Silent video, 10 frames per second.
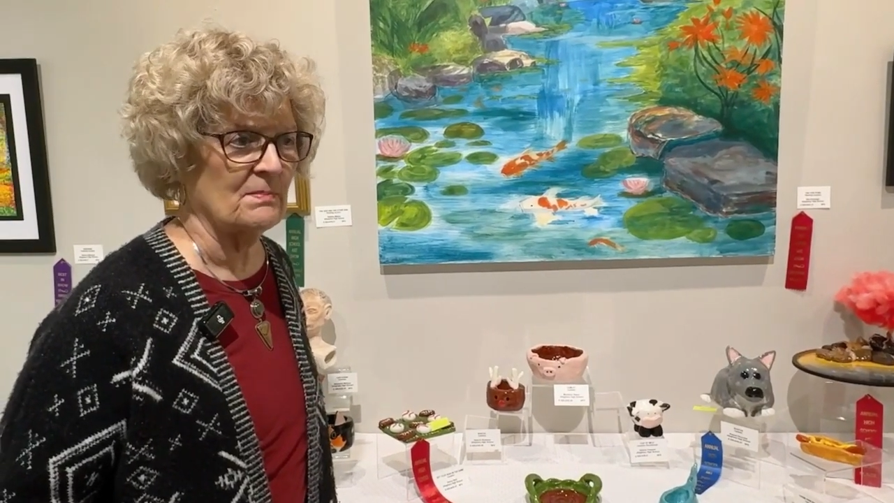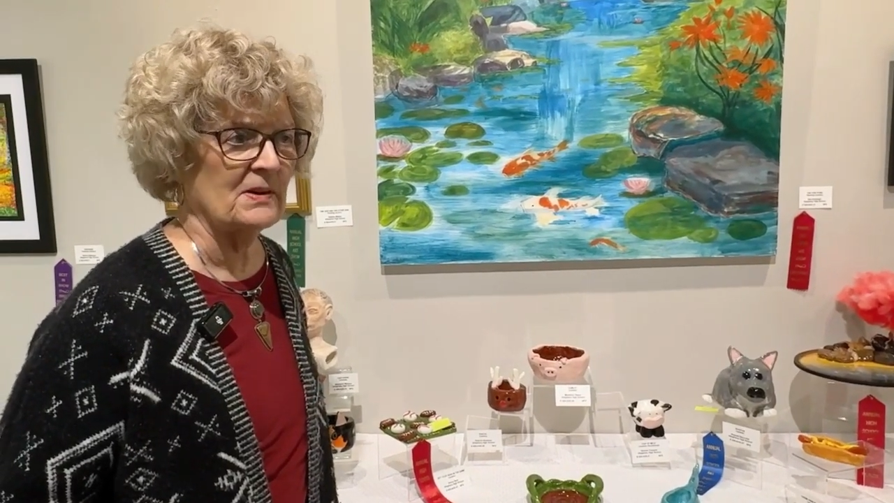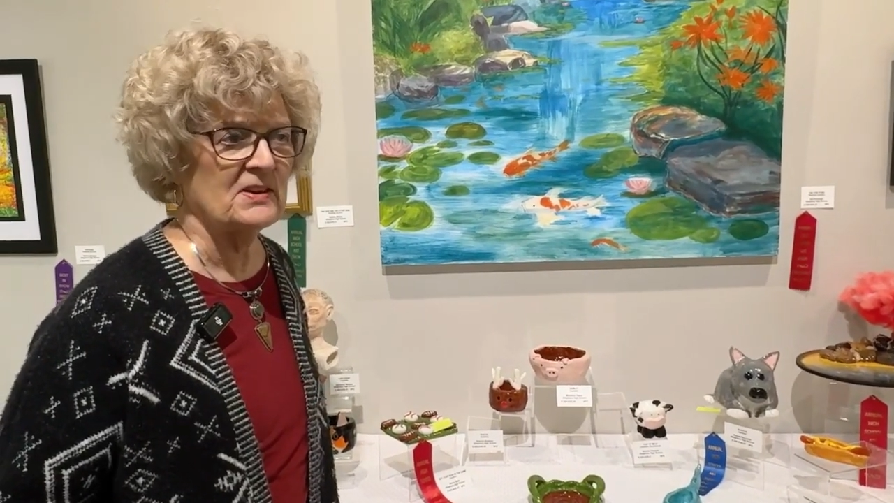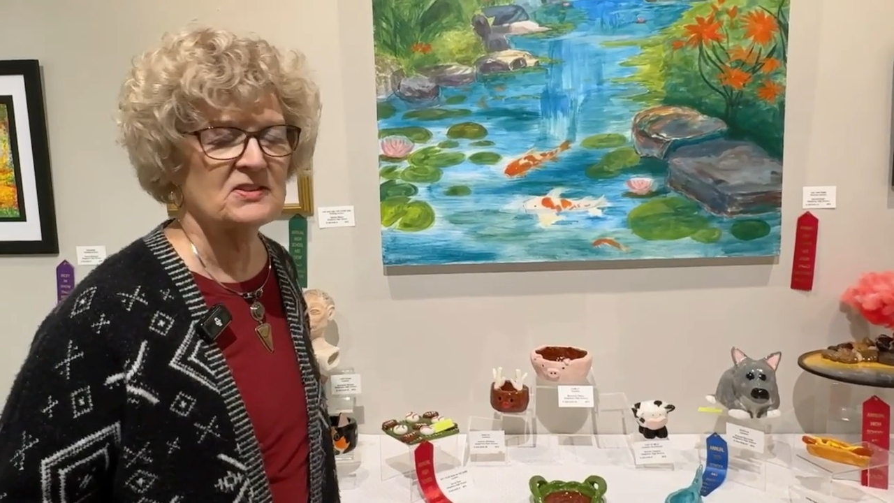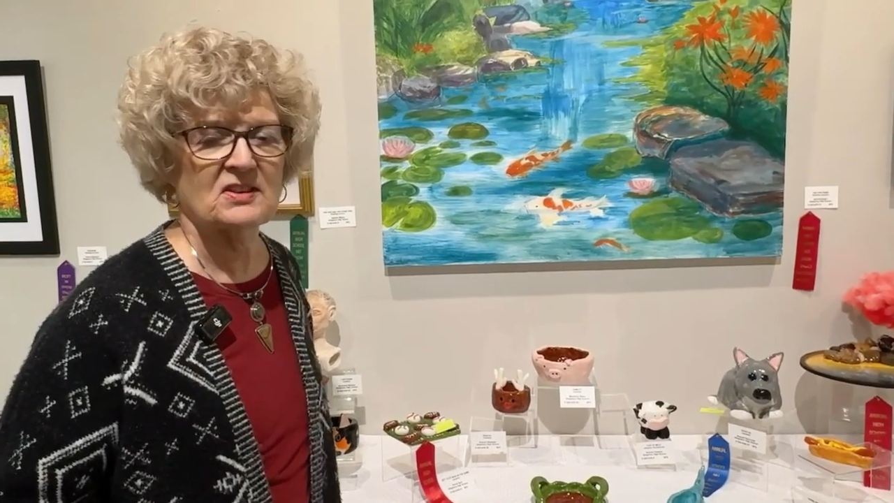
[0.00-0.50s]

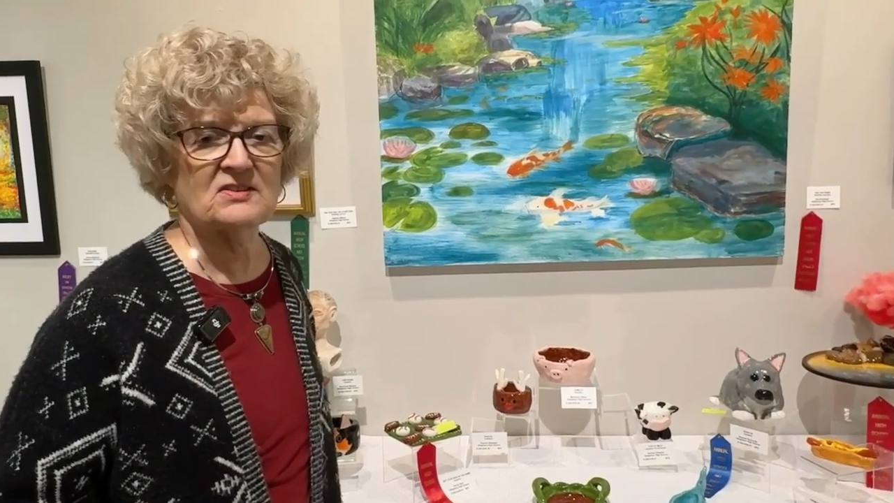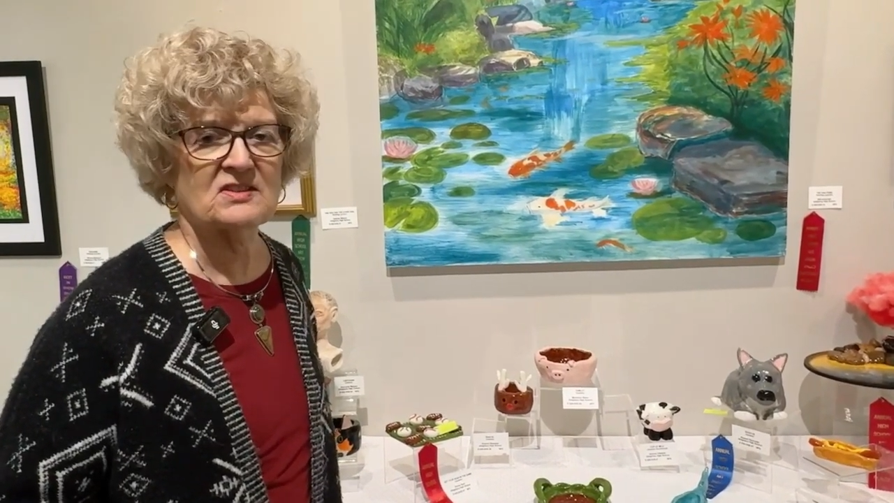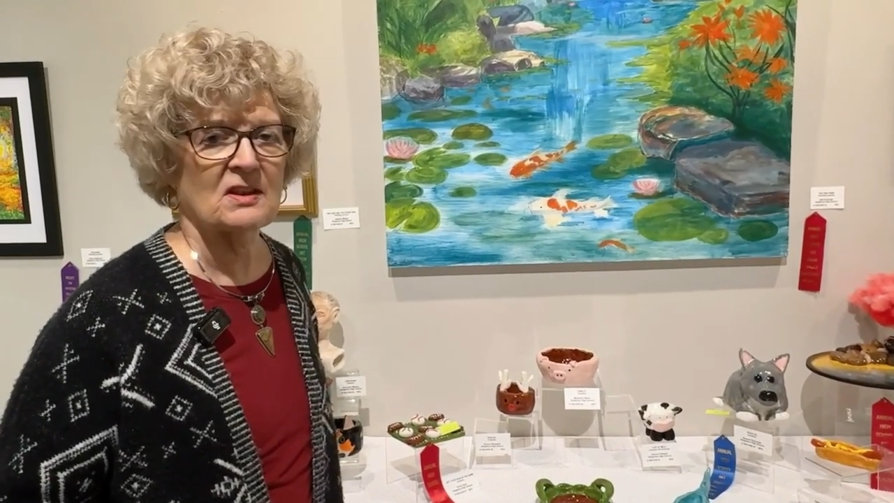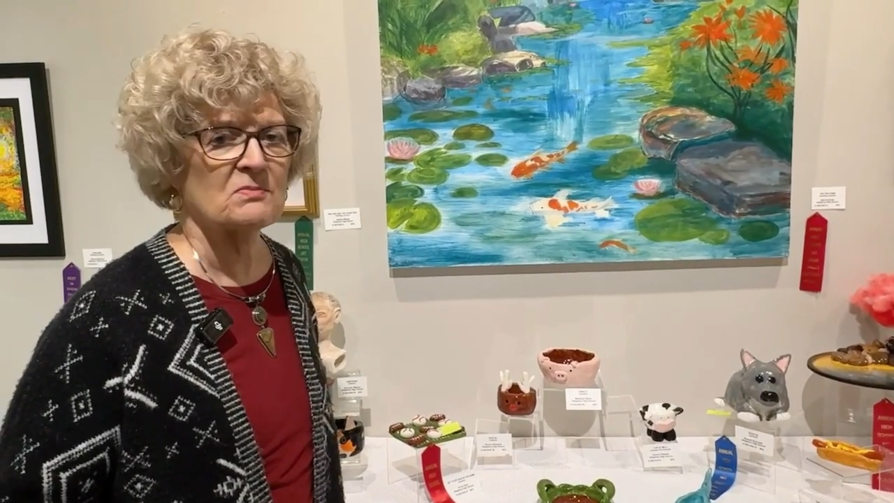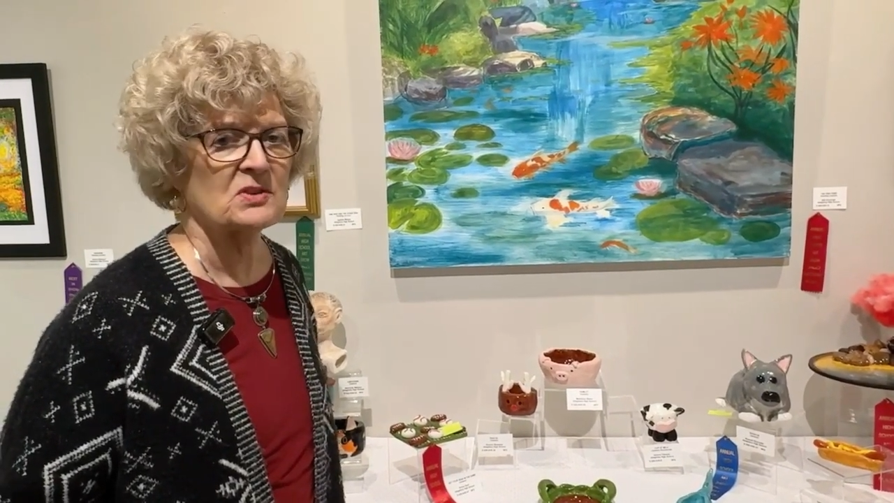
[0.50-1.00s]
pleasing
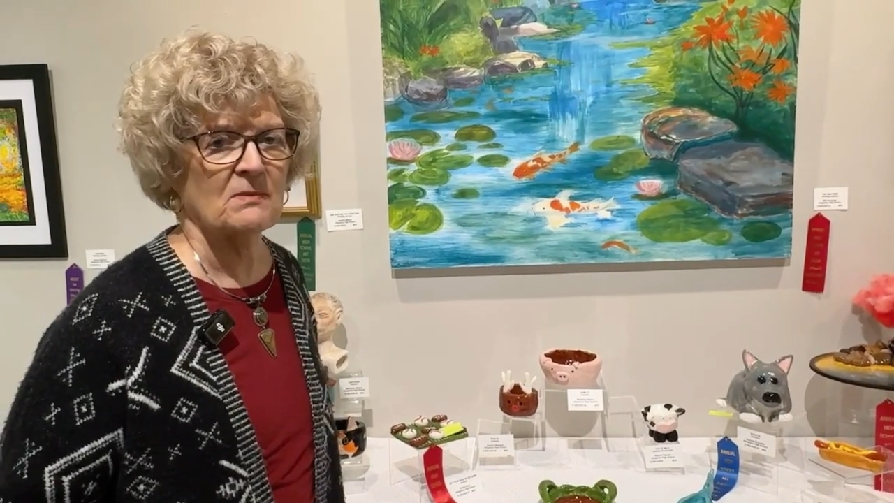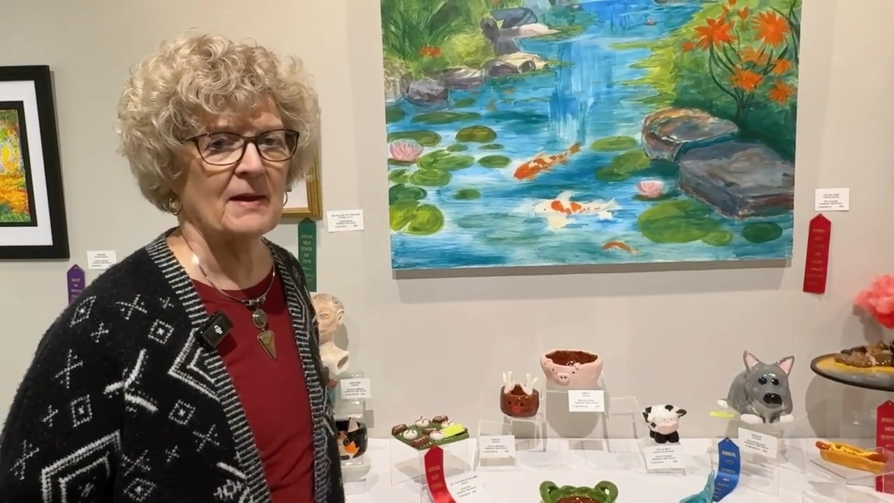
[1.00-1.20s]
subject